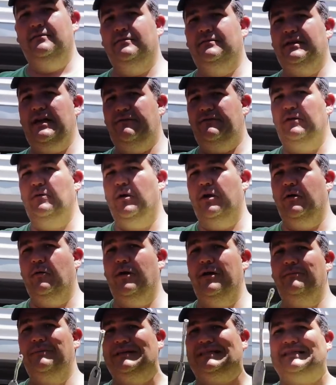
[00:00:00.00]
Safety one oh
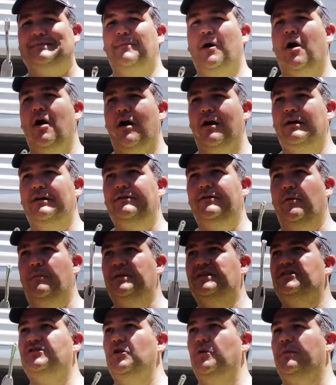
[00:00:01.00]
one. Be smart. Don't be
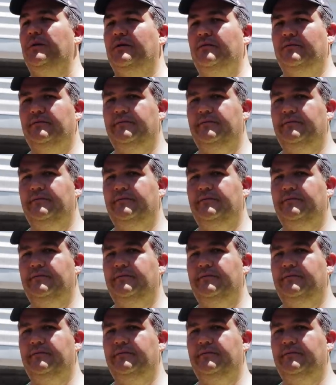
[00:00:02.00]
stupid.